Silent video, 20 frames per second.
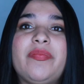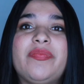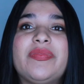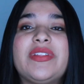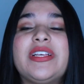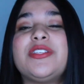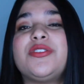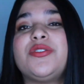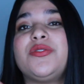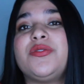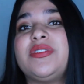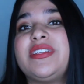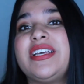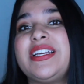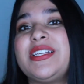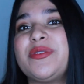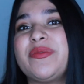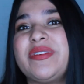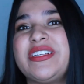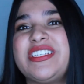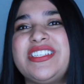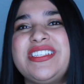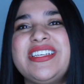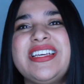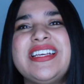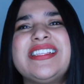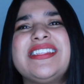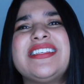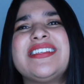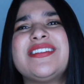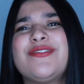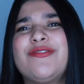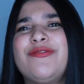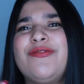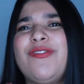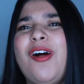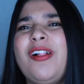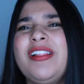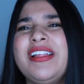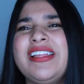into dates with Jesus,
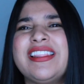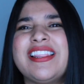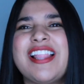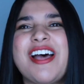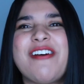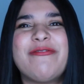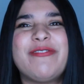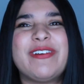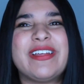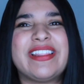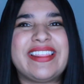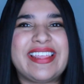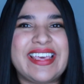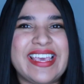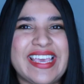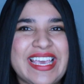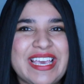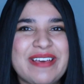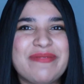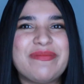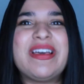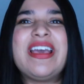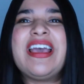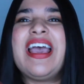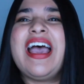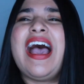fall in love with him,